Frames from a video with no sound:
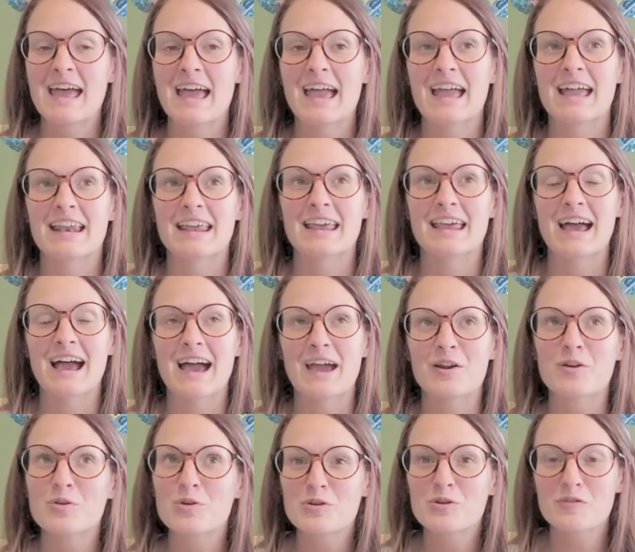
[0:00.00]
And I
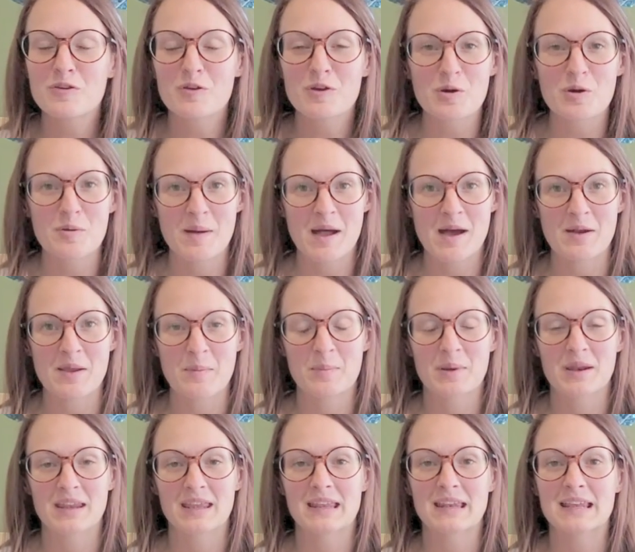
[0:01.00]
don't know if you know about it,
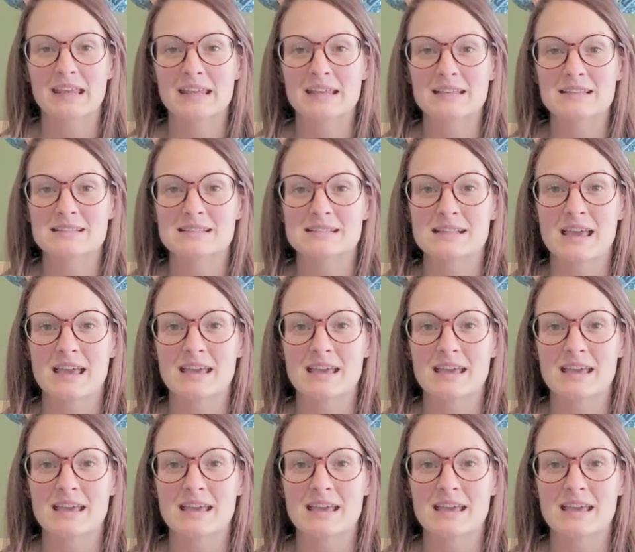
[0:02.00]
but it is